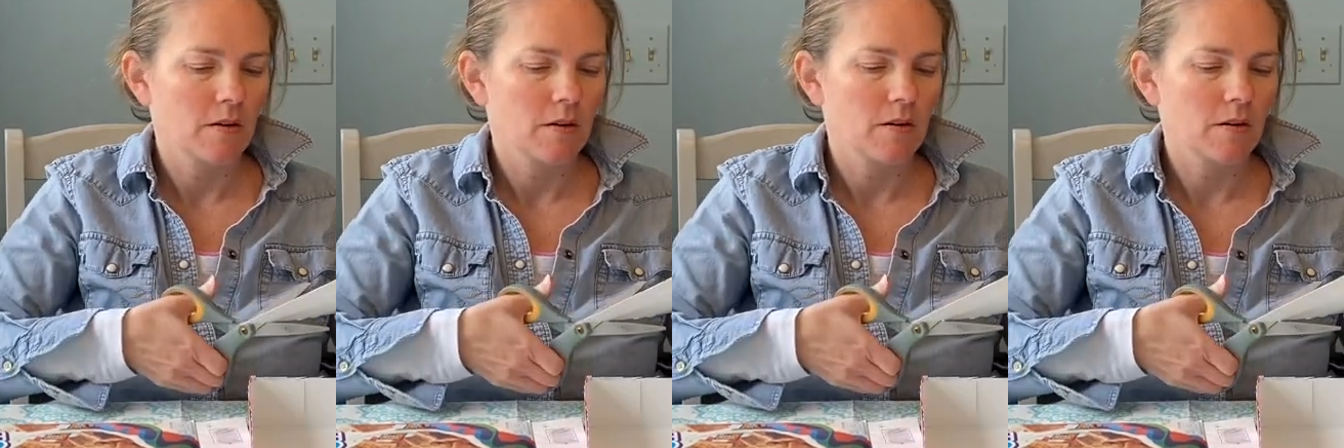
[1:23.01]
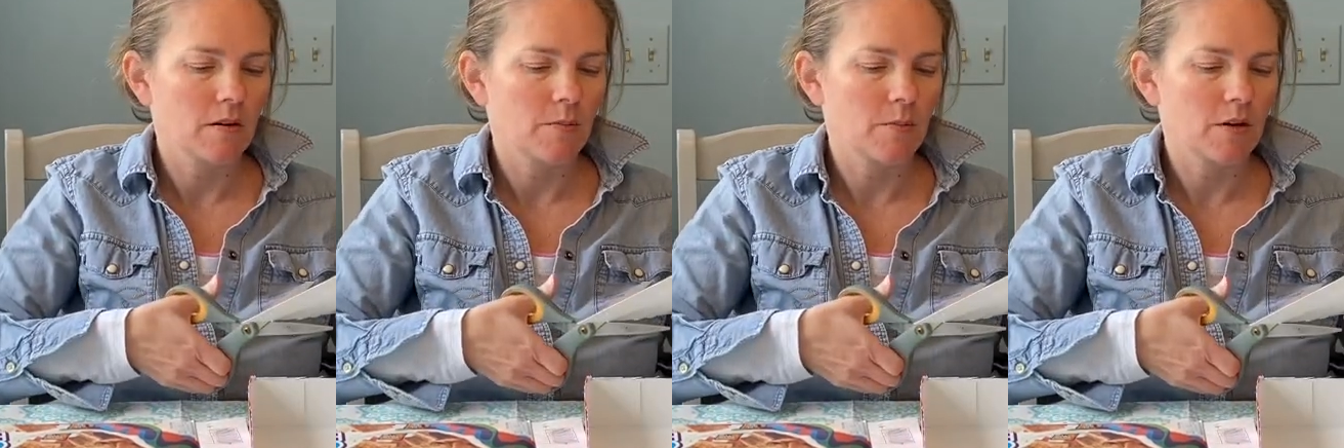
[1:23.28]

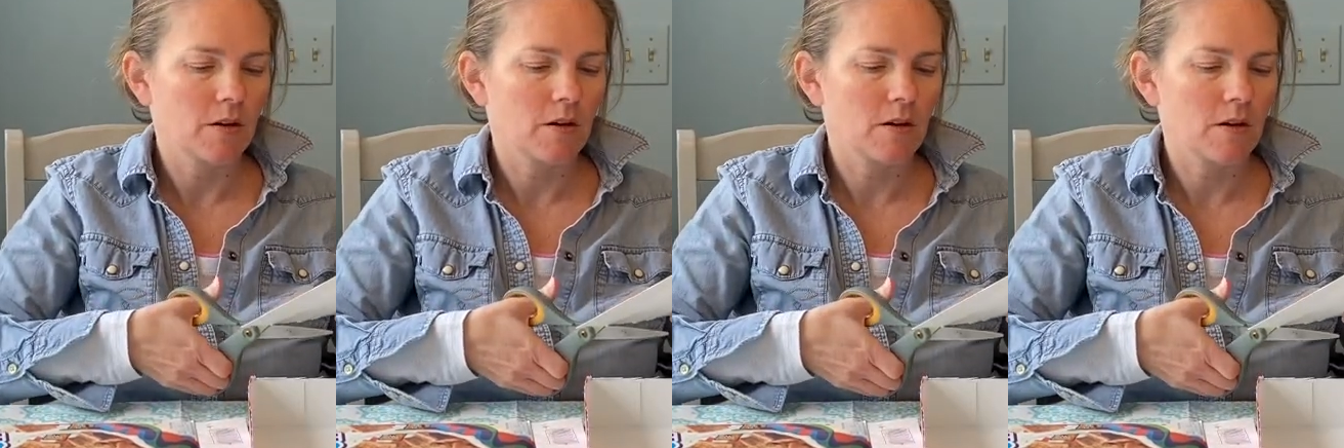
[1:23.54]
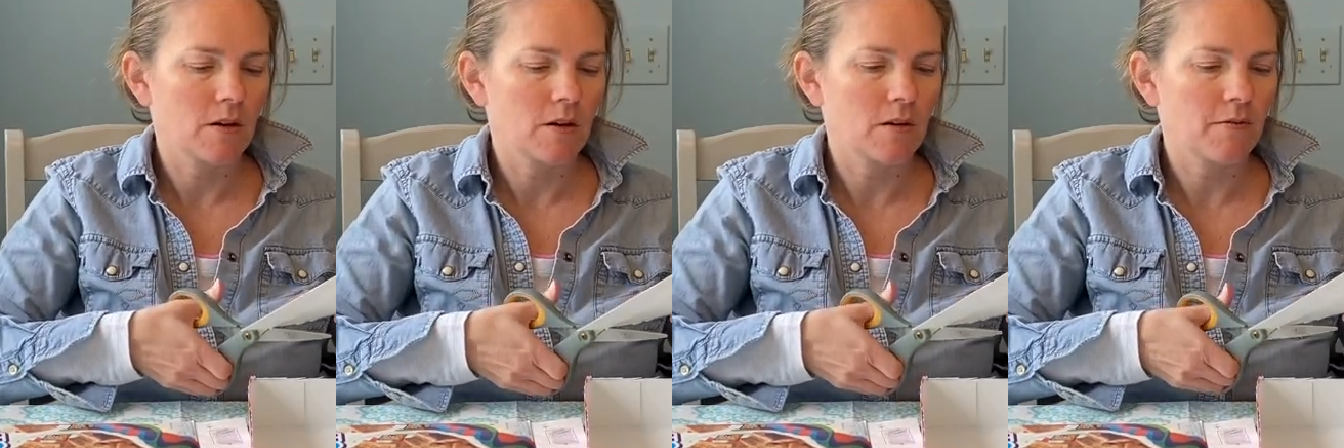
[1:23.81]
I'm going to
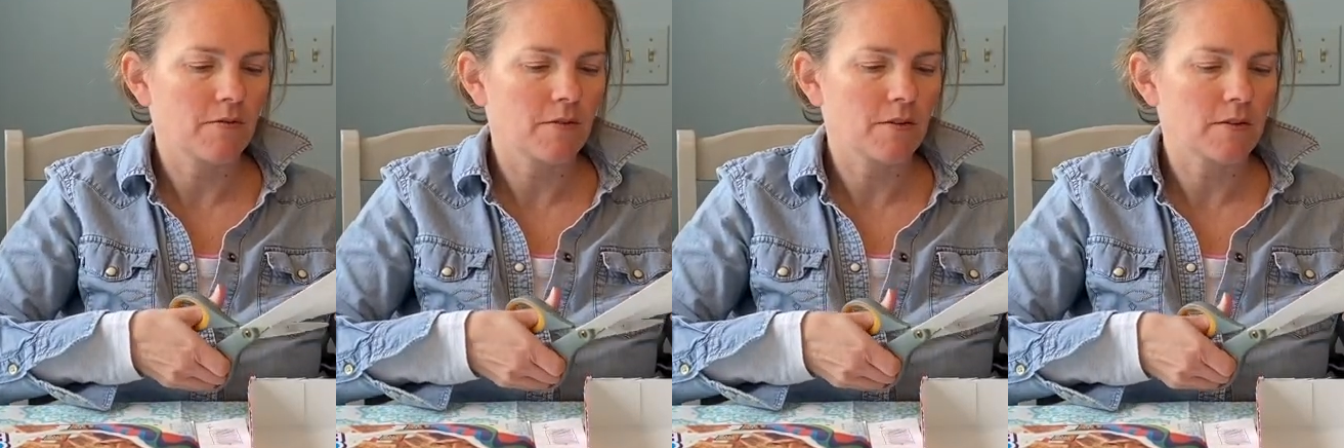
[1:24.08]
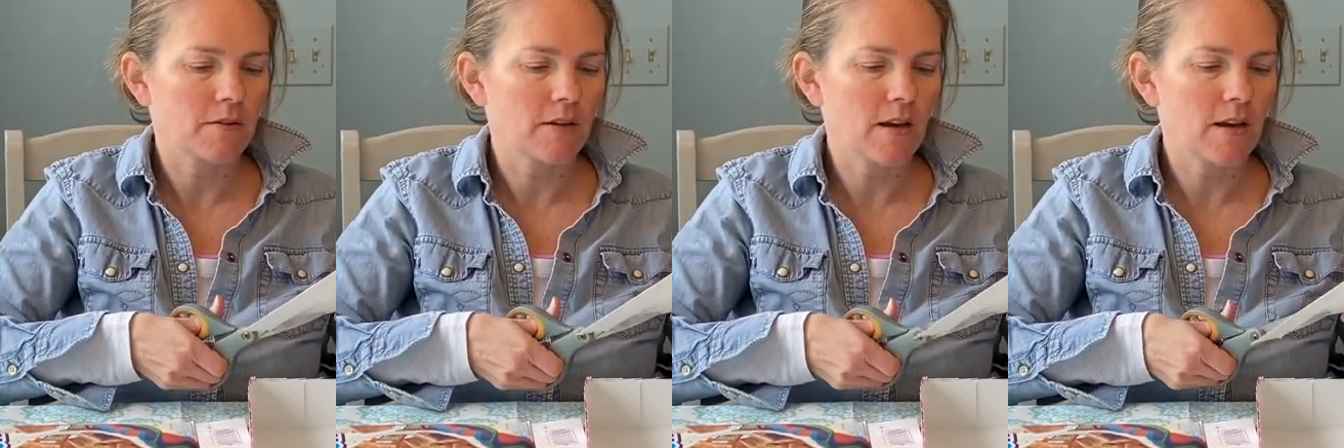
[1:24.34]
cut off
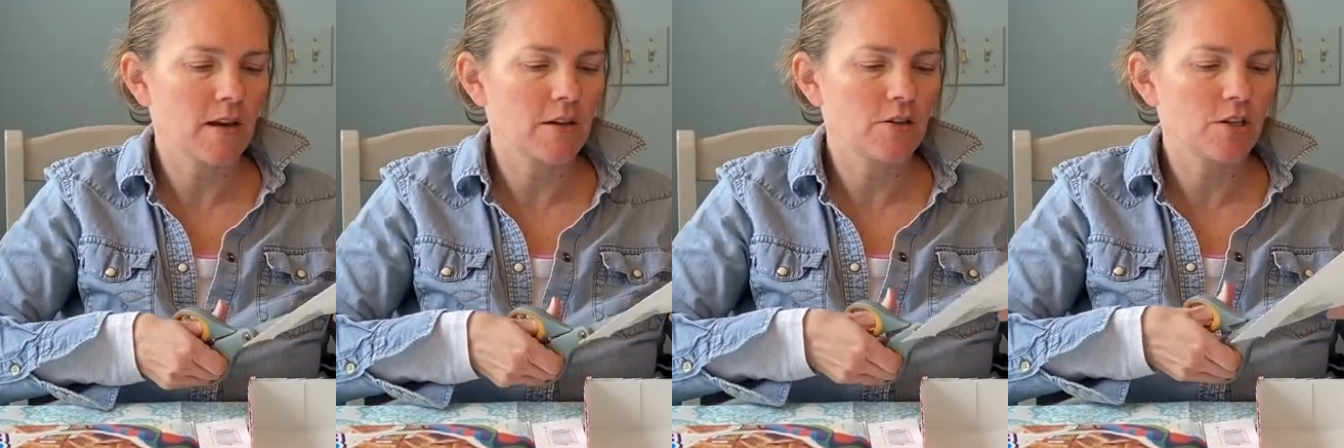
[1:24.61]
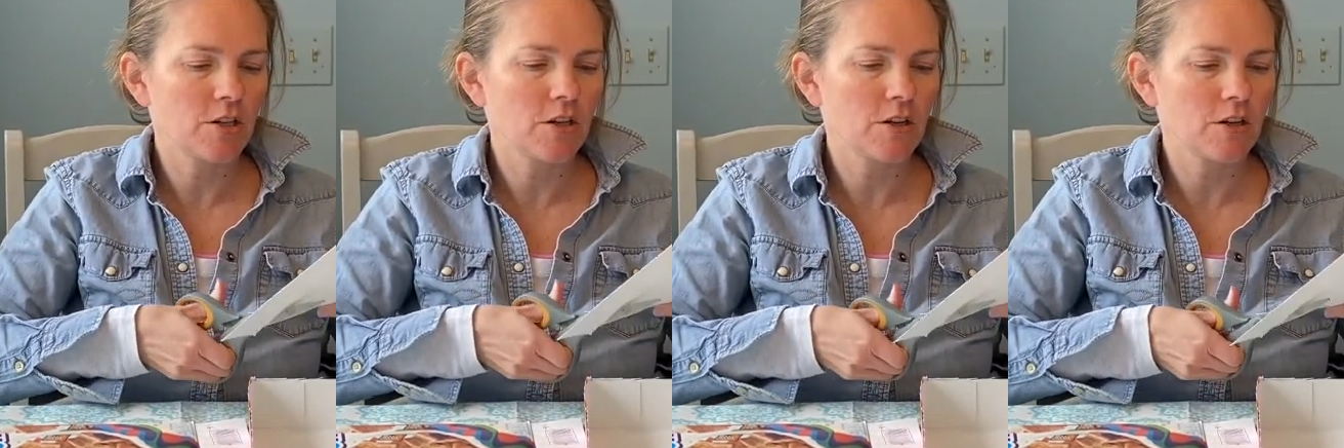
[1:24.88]
this
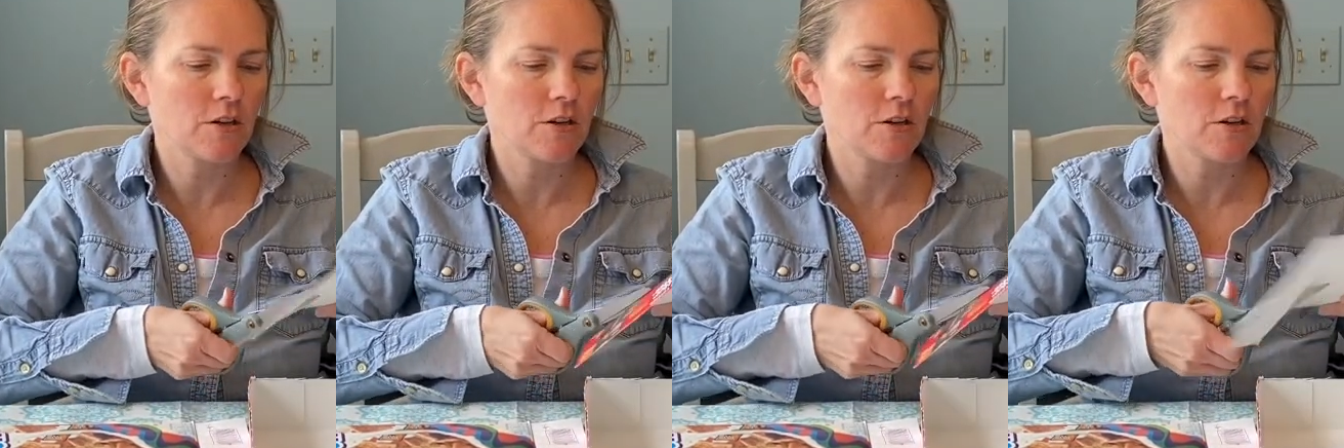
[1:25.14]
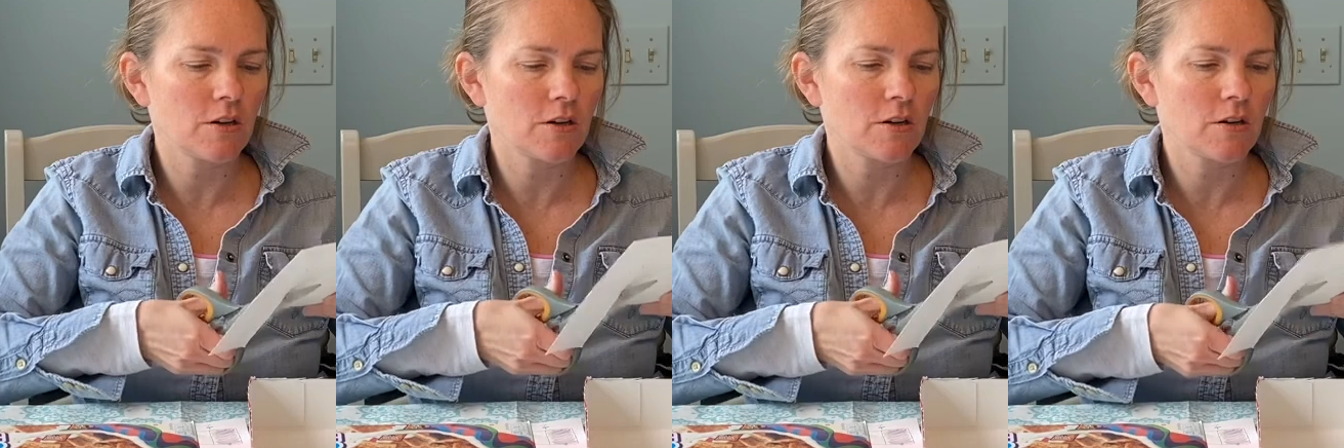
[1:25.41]
edge
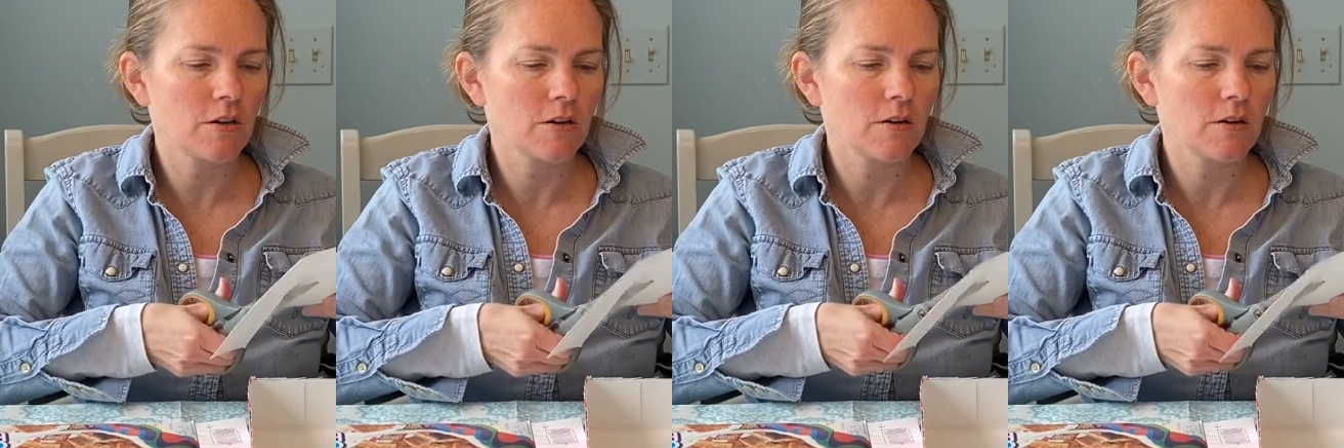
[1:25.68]
here.